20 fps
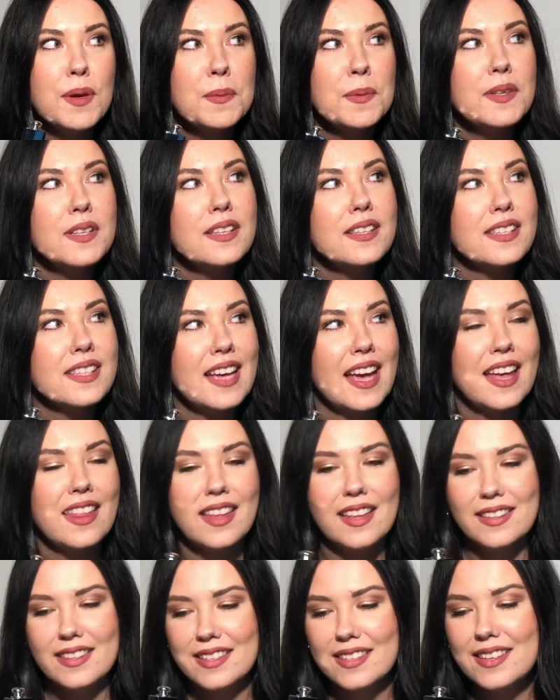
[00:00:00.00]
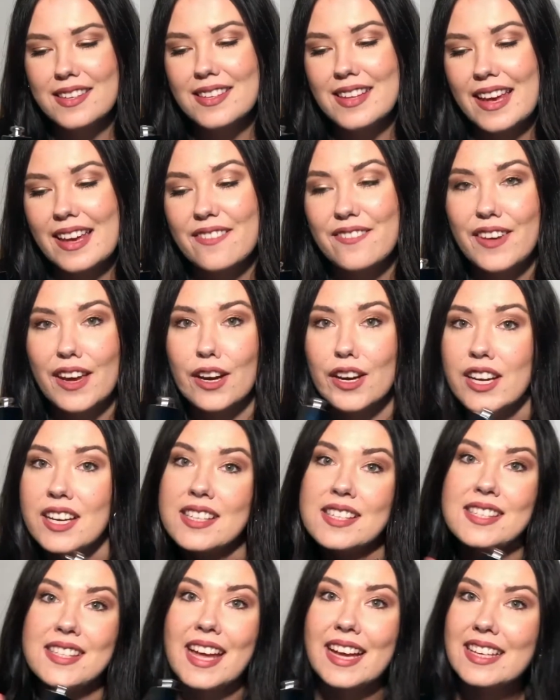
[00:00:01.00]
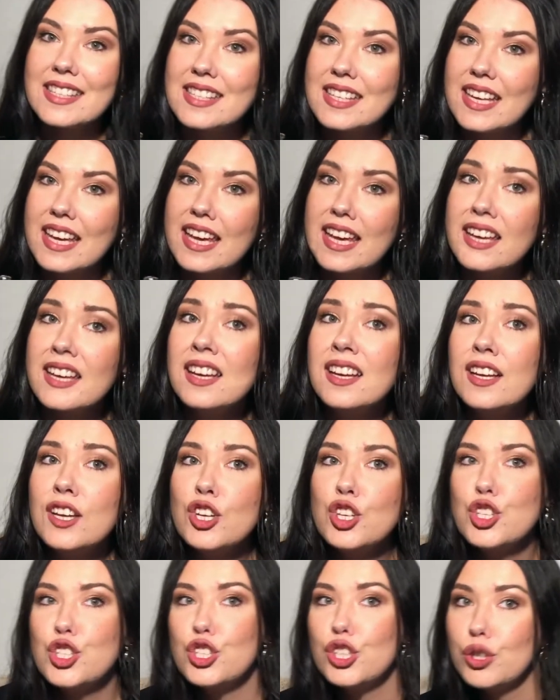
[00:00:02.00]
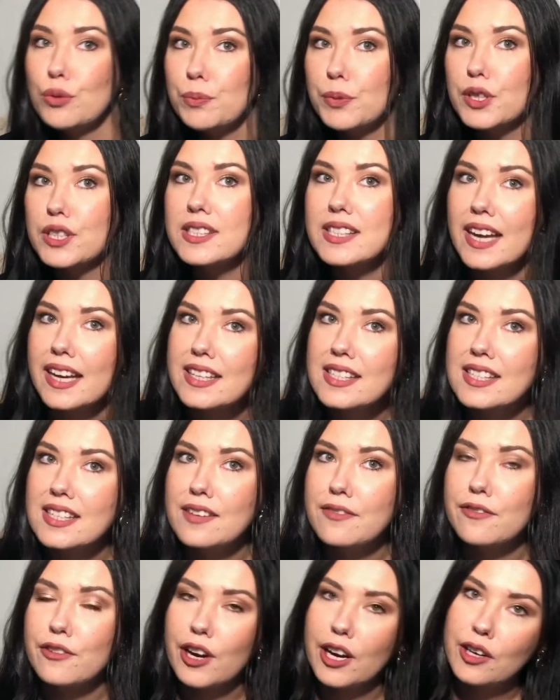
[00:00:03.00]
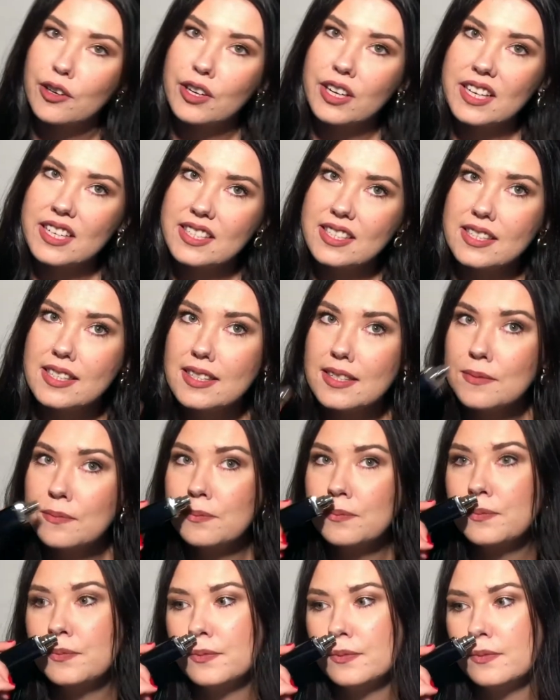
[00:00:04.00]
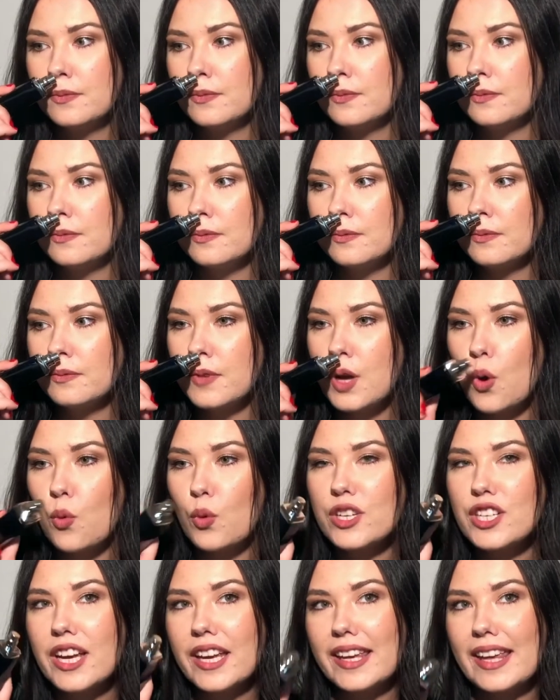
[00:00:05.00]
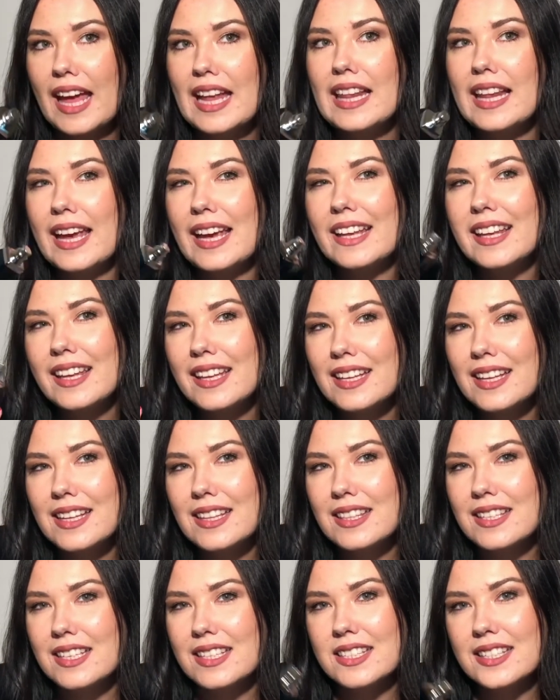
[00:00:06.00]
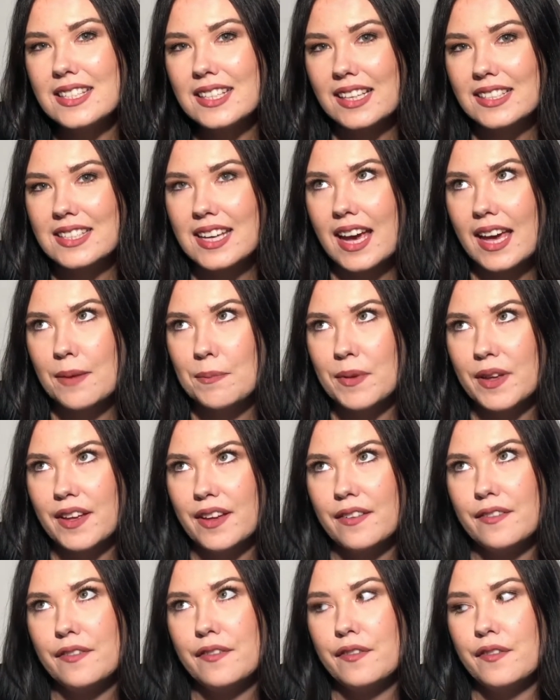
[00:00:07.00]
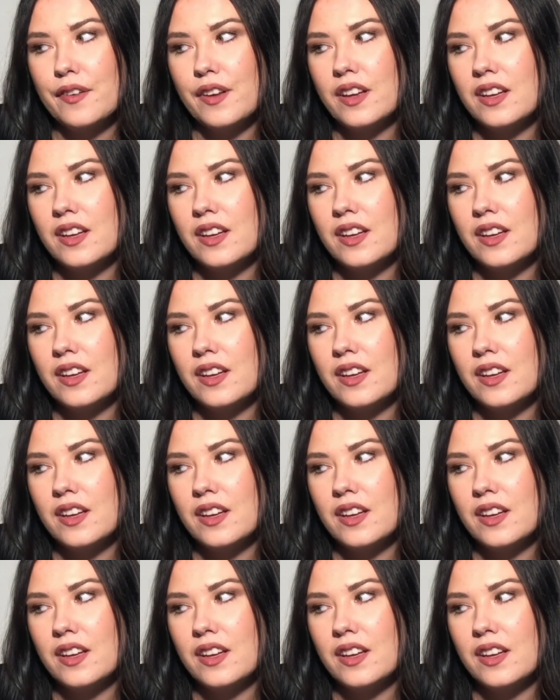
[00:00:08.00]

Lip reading: to say that this is like a very sexy, super sexy fragrance, which I get like this type of,